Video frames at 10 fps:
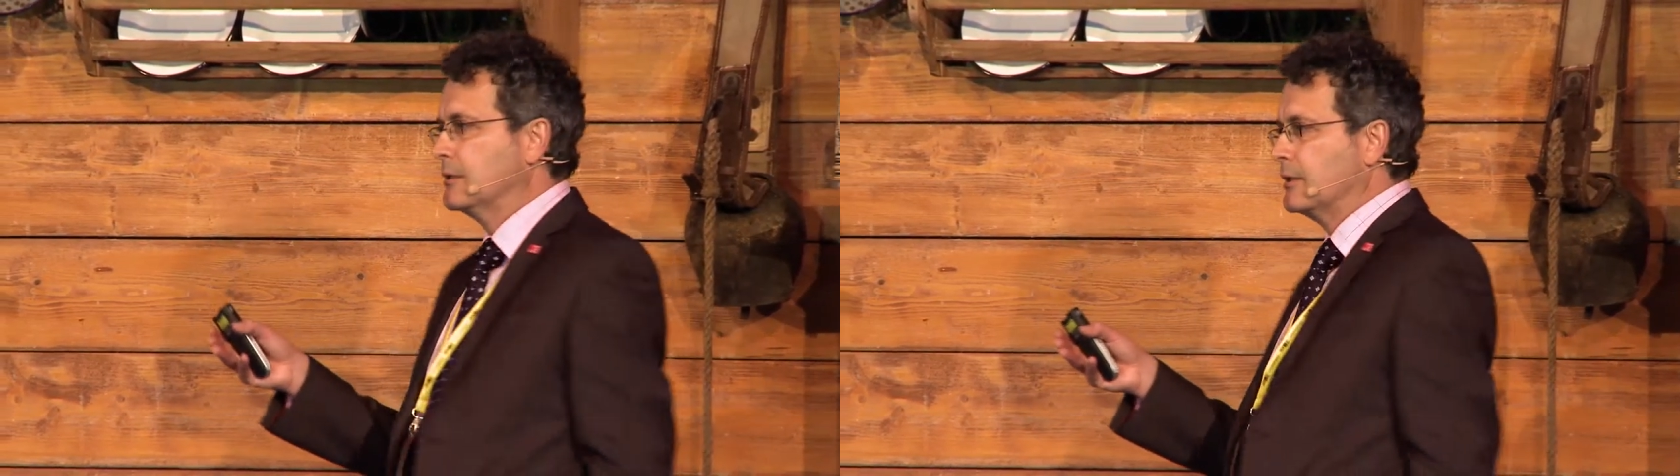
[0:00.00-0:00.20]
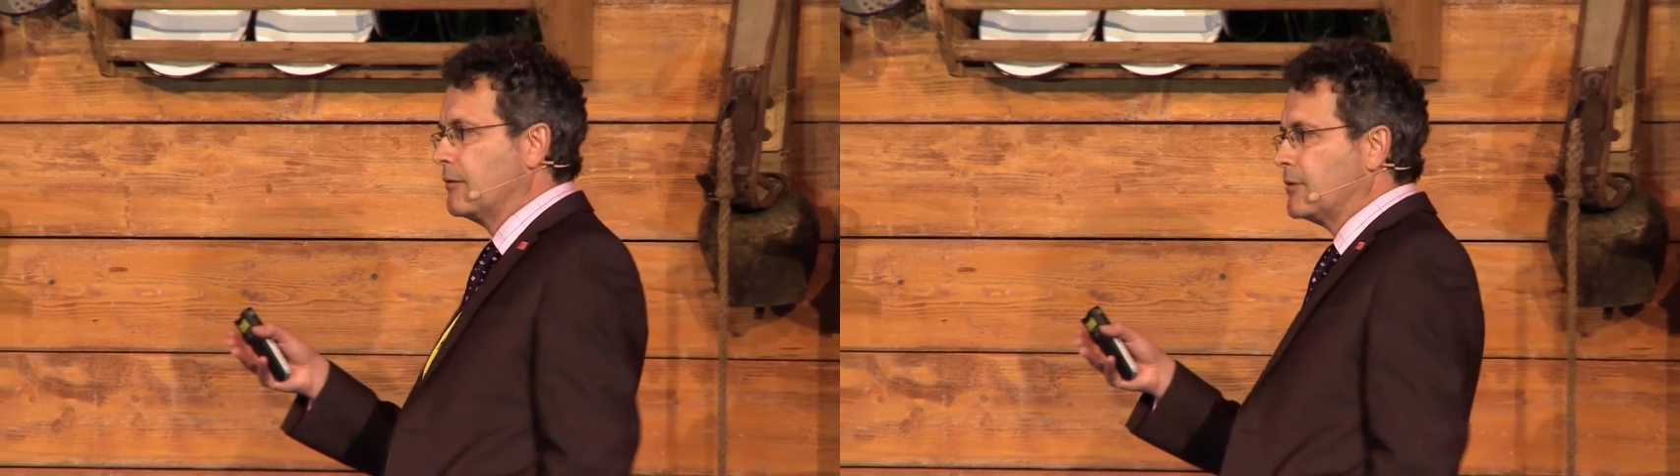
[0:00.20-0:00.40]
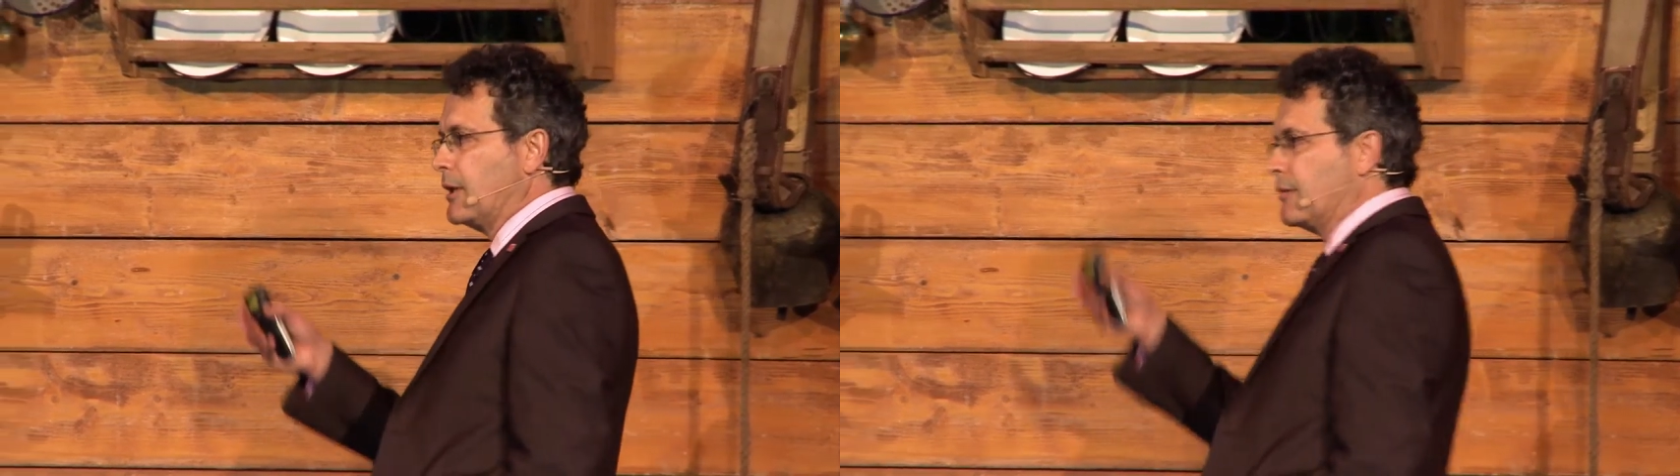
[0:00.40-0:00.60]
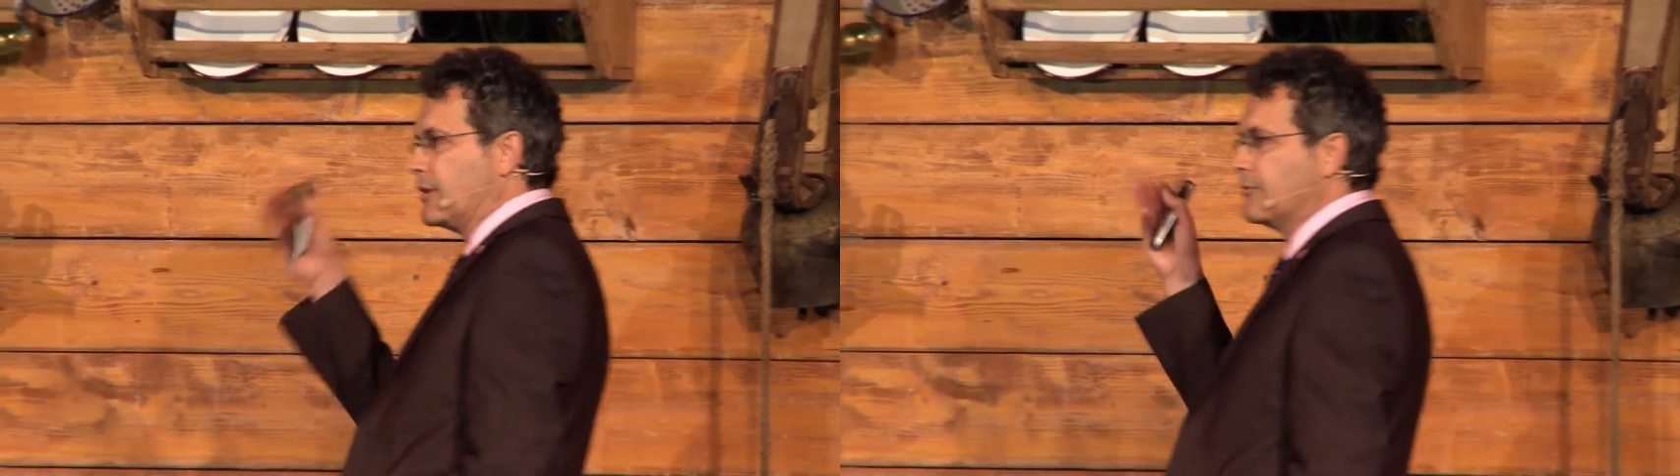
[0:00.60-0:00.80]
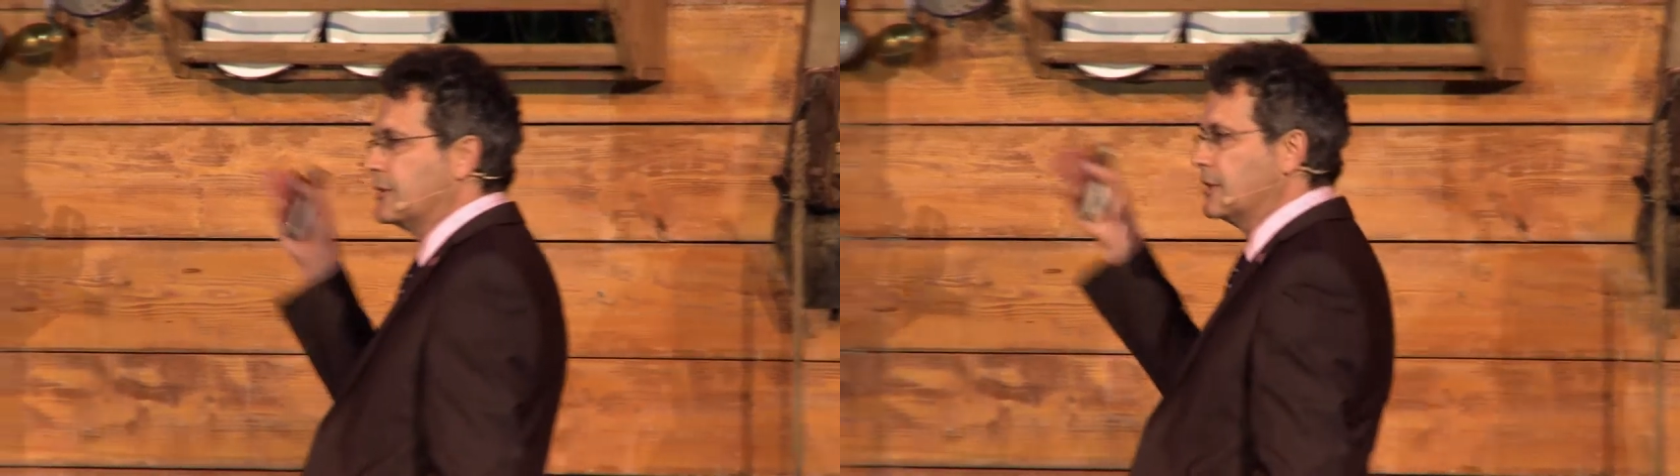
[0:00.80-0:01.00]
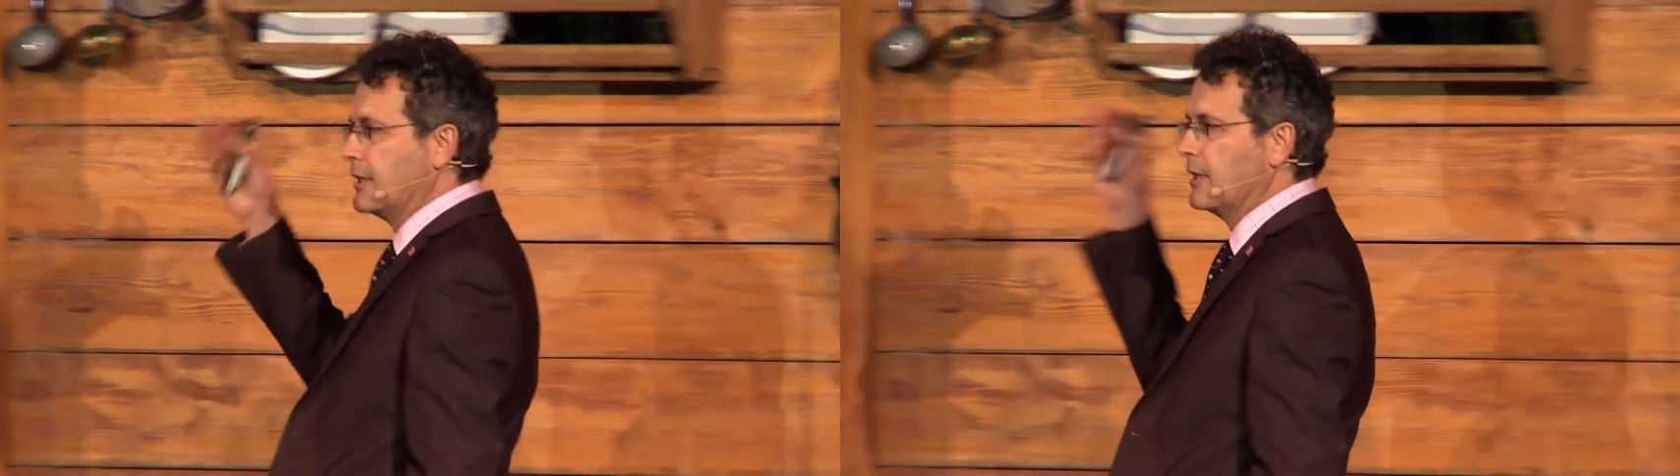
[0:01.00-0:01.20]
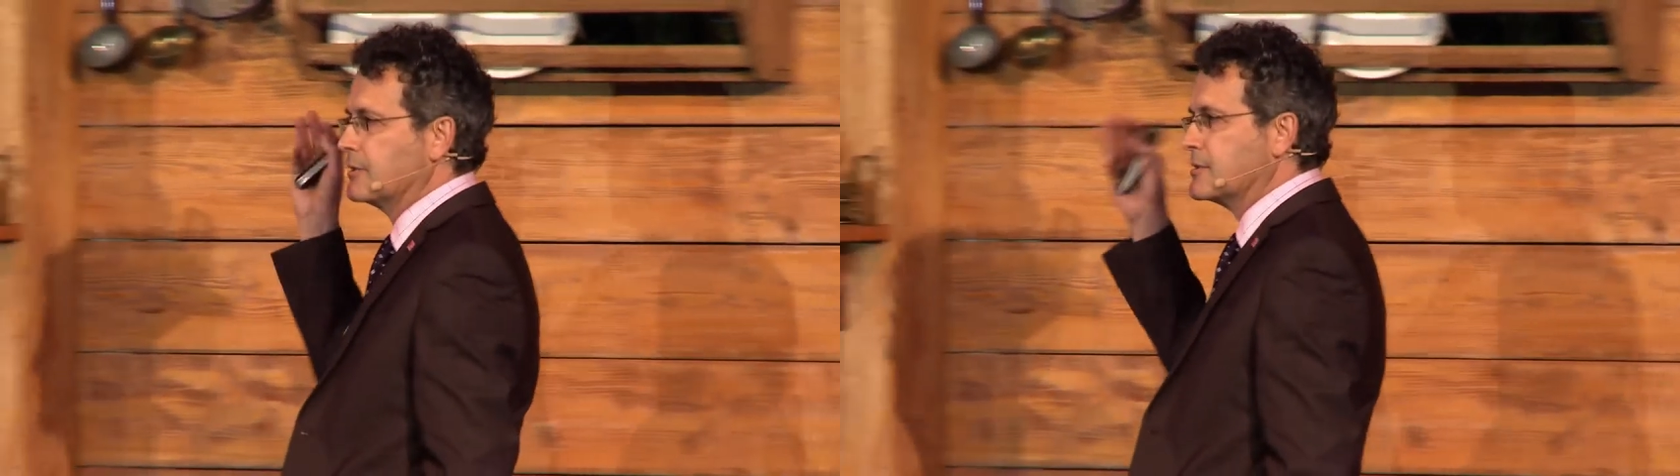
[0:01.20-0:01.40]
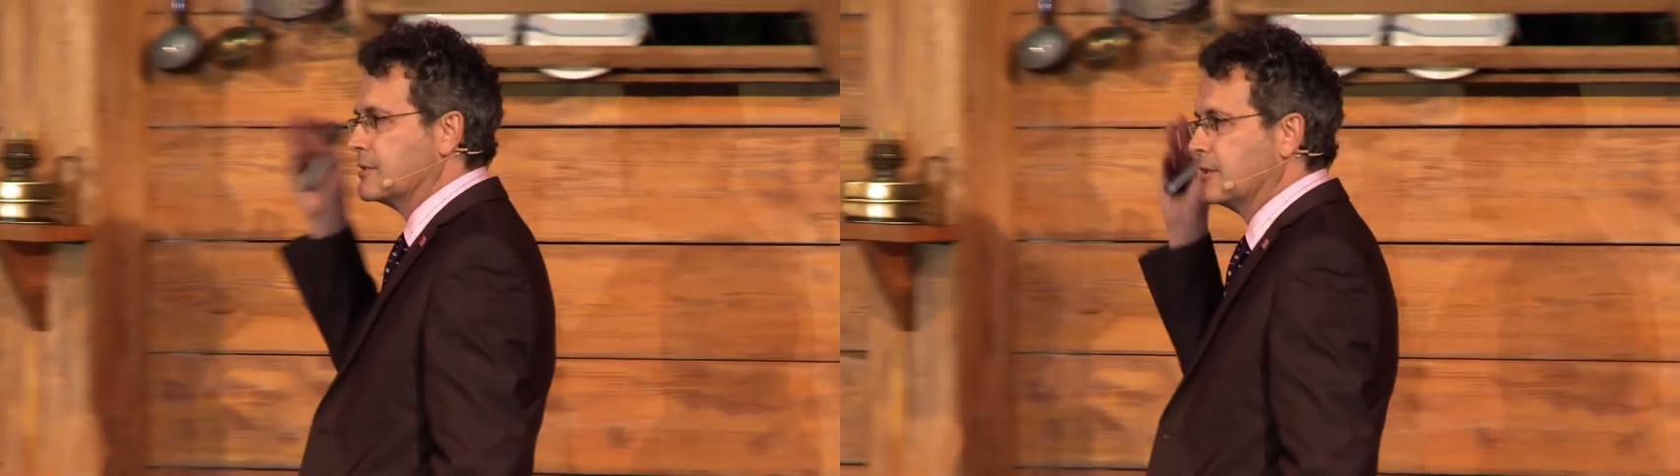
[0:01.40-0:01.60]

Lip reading: Now, I've kind of given you the answer